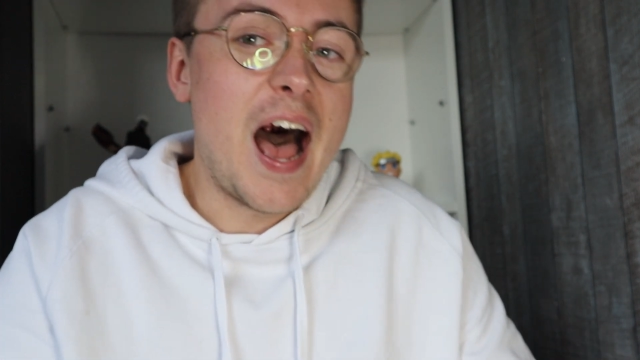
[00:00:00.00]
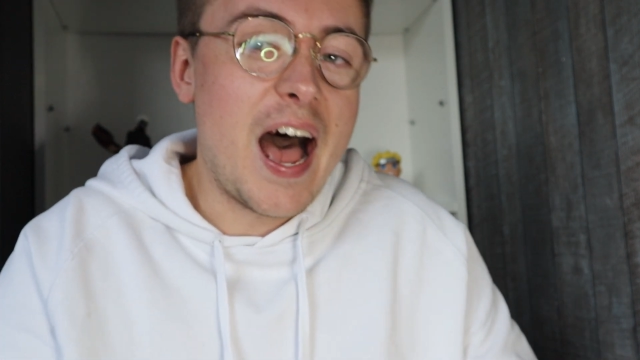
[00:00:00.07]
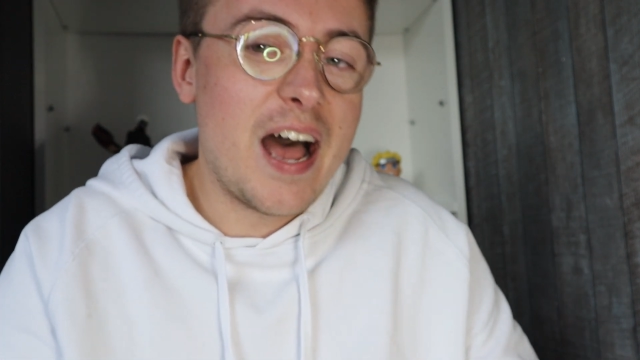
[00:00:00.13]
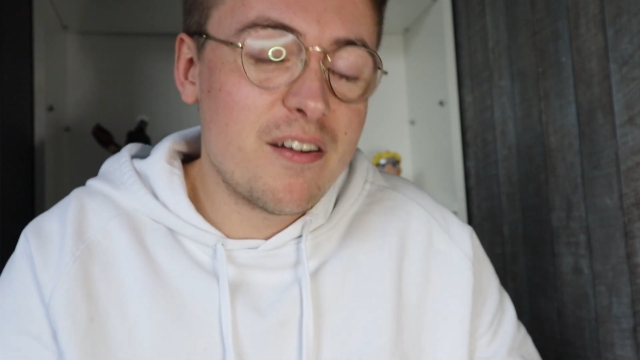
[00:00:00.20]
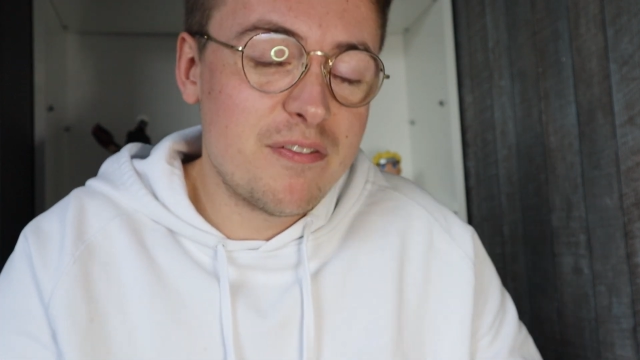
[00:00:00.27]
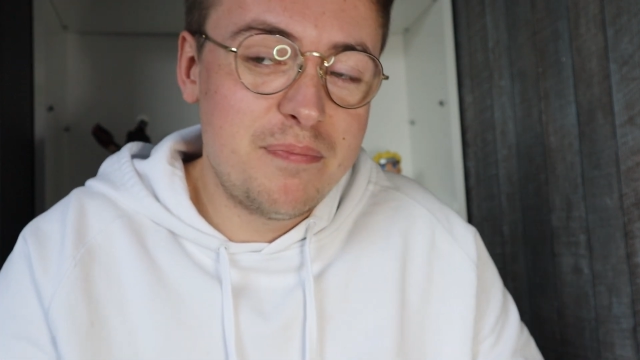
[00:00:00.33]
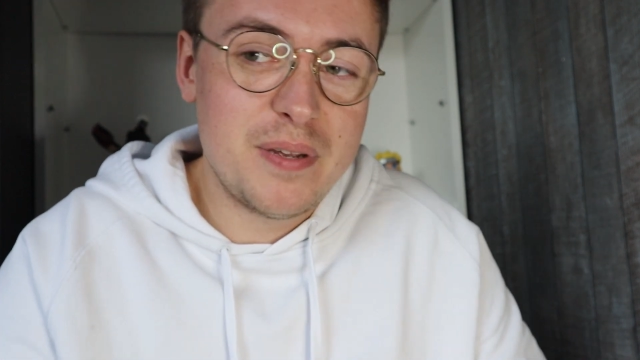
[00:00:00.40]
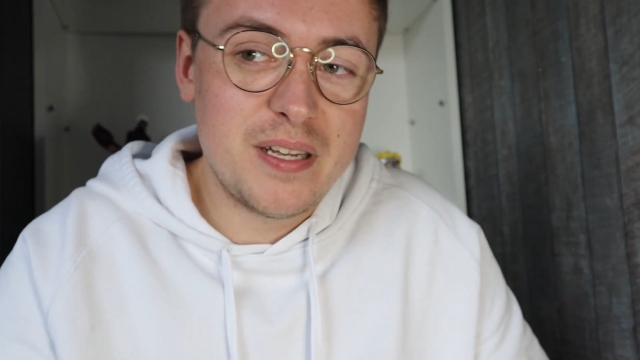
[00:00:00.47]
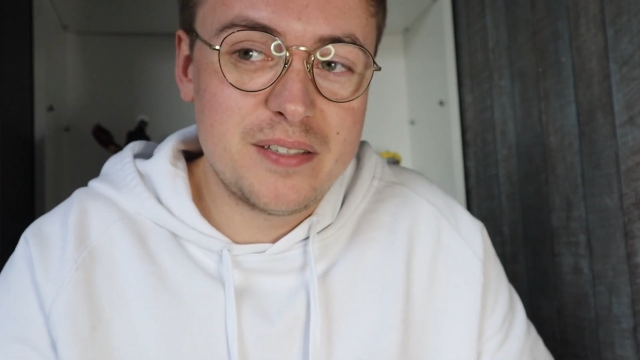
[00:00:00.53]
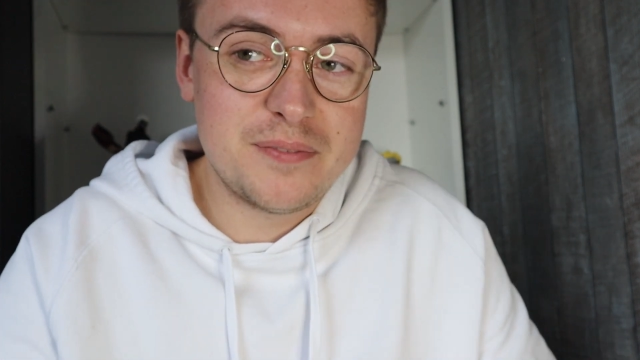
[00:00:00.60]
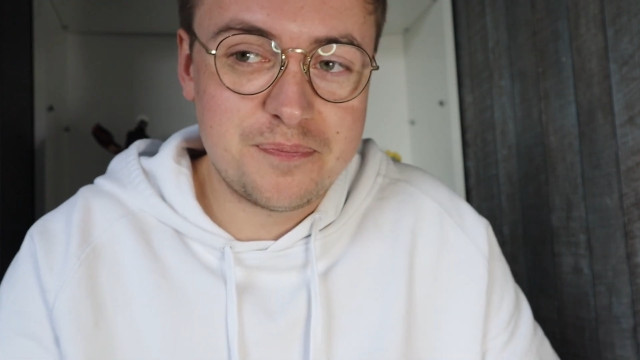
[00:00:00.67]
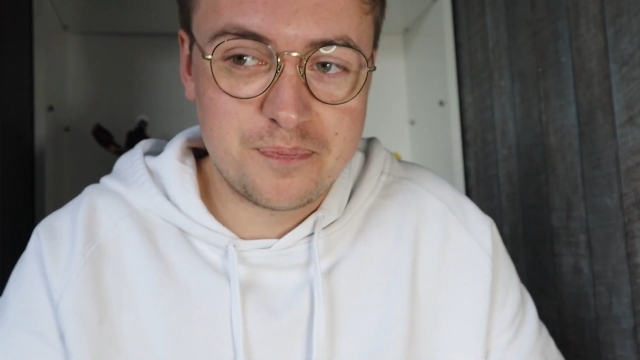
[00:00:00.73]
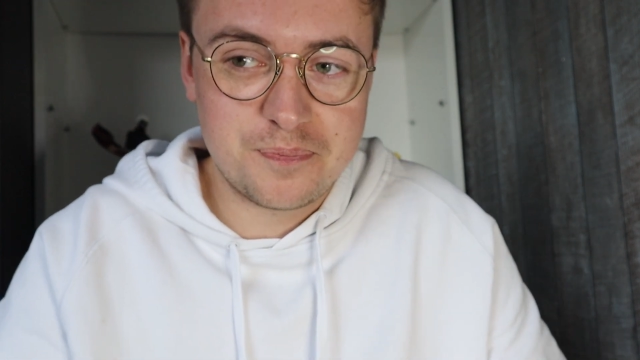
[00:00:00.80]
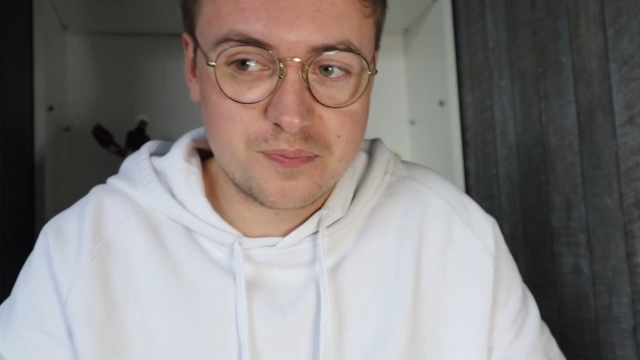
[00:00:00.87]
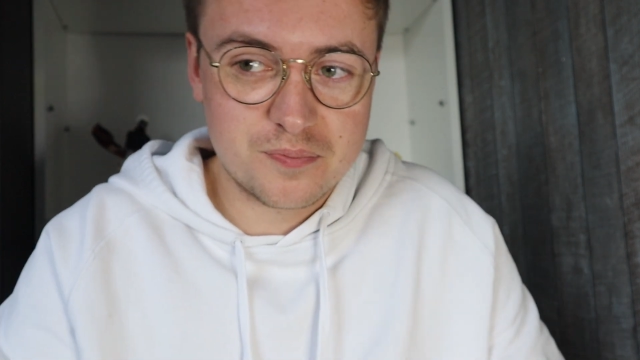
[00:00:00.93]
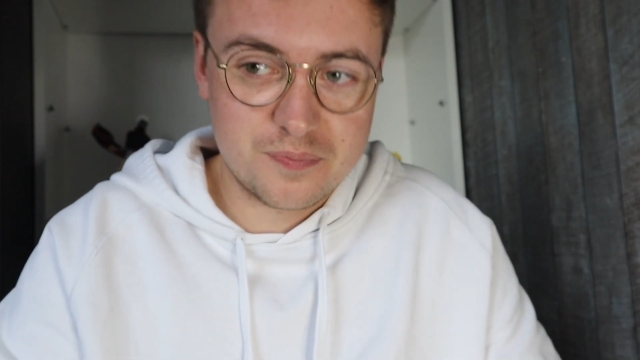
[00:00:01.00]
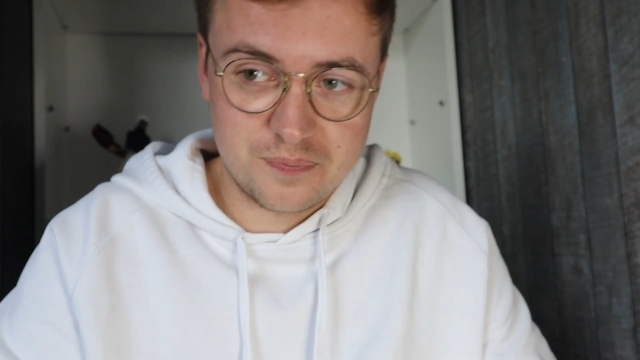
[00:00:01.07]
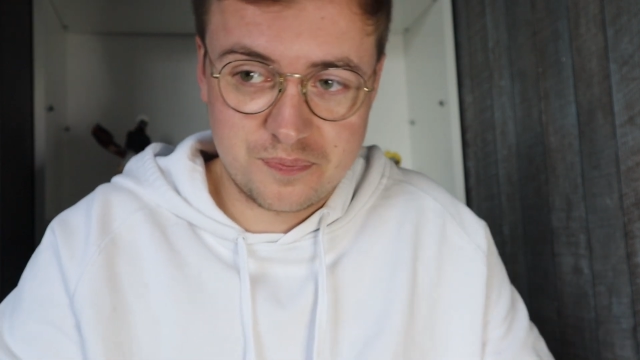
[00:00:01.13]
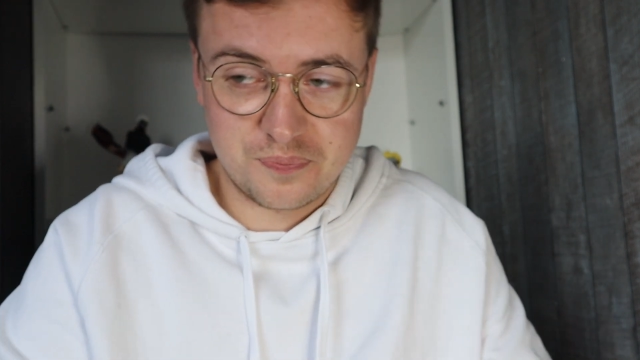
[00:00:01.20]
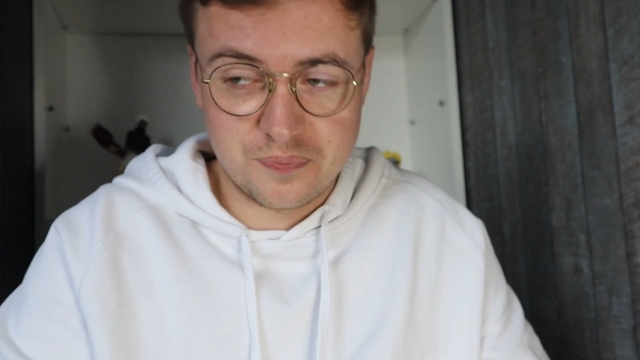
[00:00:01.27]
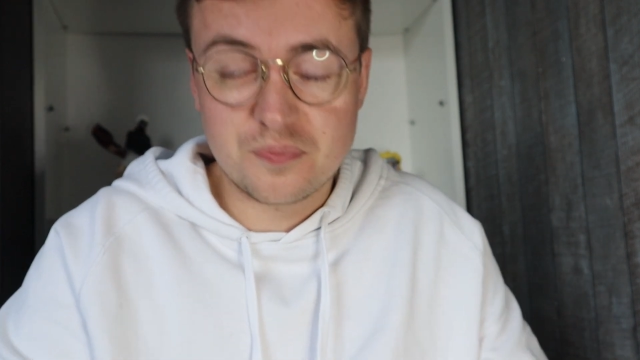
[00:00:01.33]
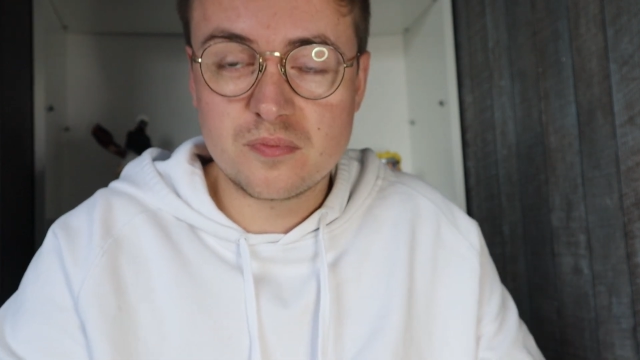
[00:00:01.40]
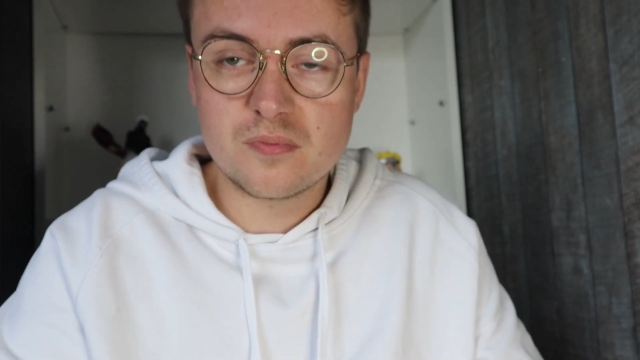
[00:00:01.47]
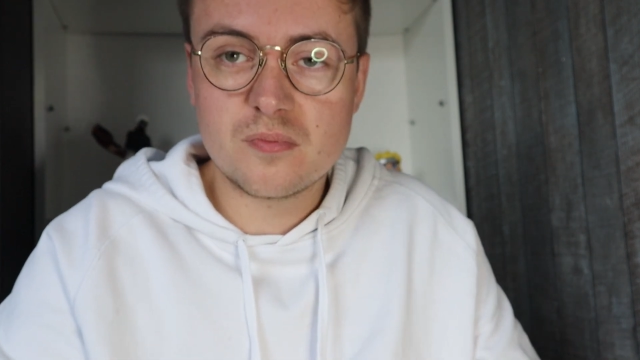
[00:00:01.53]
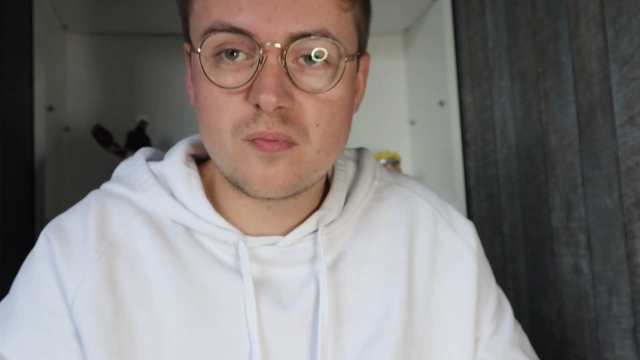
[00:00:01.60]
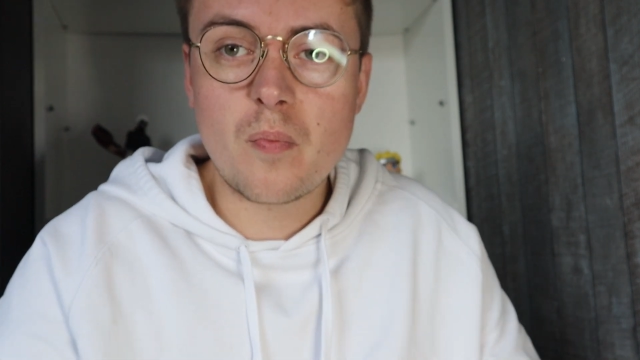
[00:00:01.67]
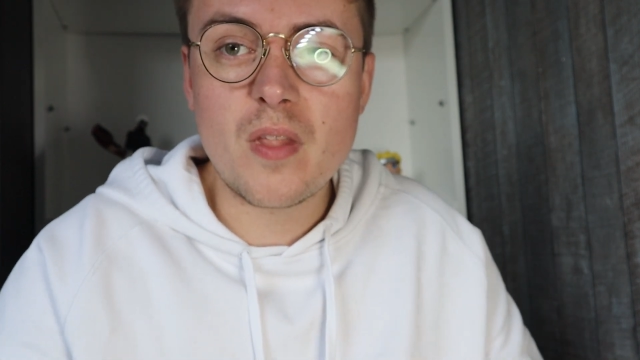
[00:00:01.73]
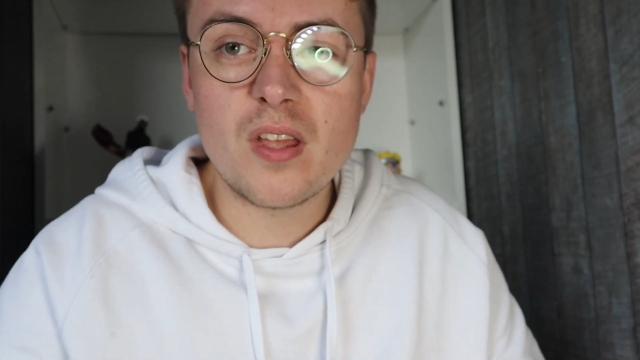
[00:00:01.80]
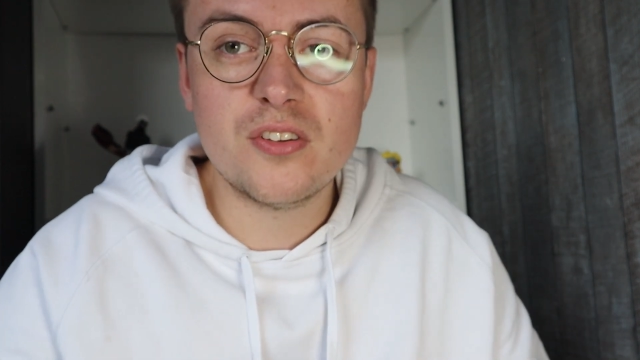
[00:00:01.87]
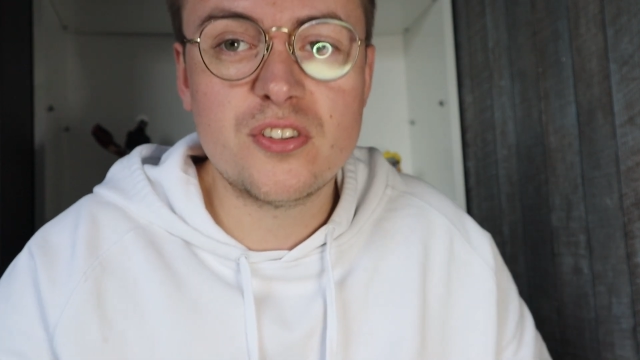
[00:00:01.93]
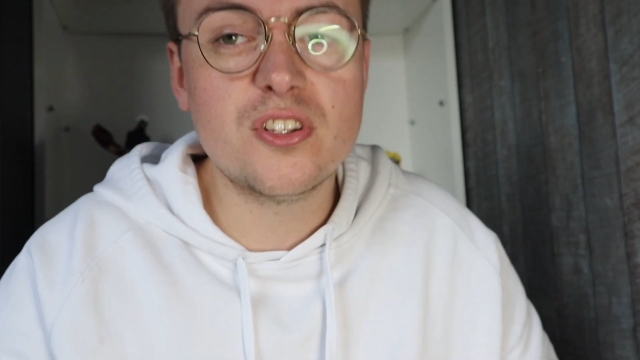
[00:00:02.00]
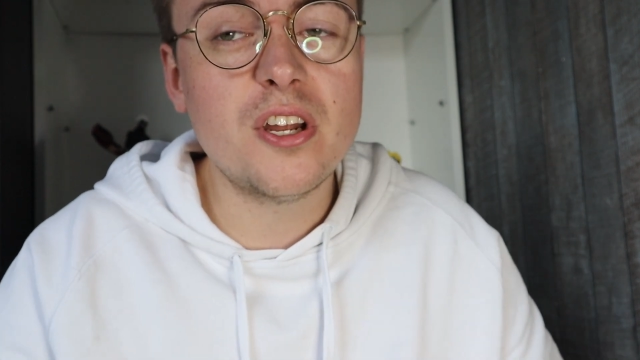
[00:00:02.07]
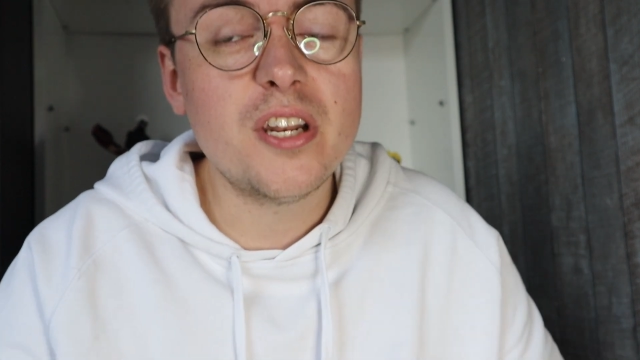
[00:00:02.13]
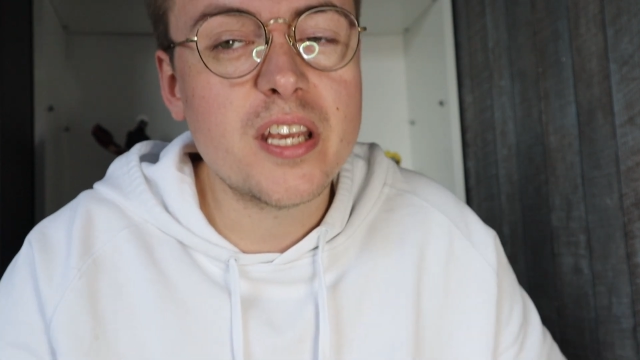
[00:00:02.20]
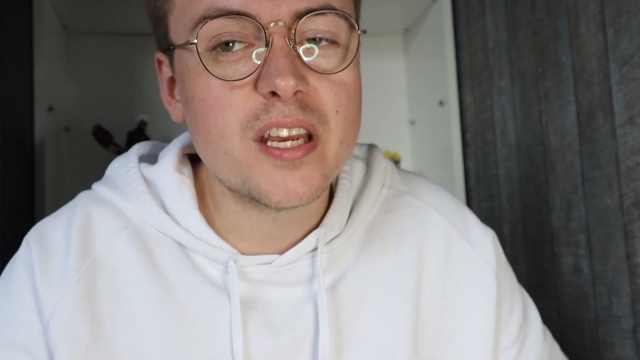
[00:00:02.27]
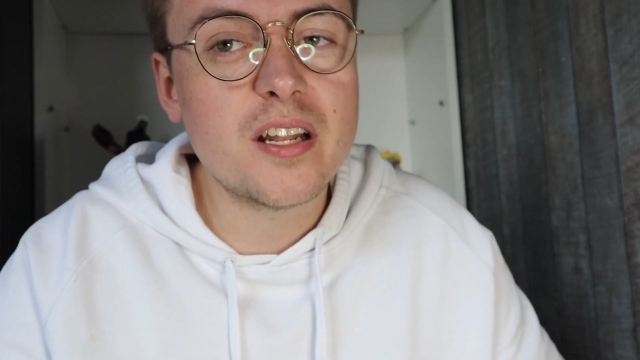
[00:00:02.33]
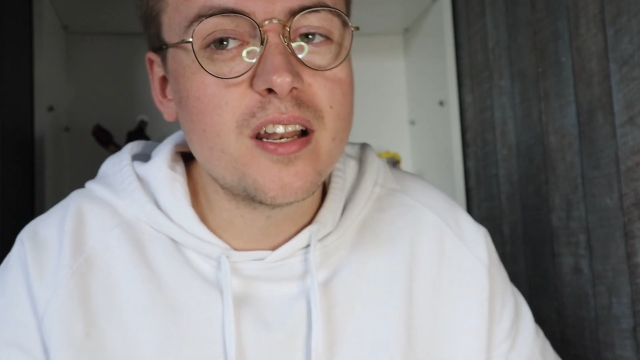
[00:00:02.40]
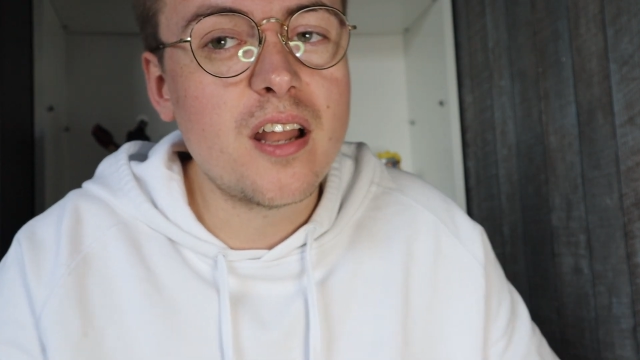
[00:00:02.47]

I've been studying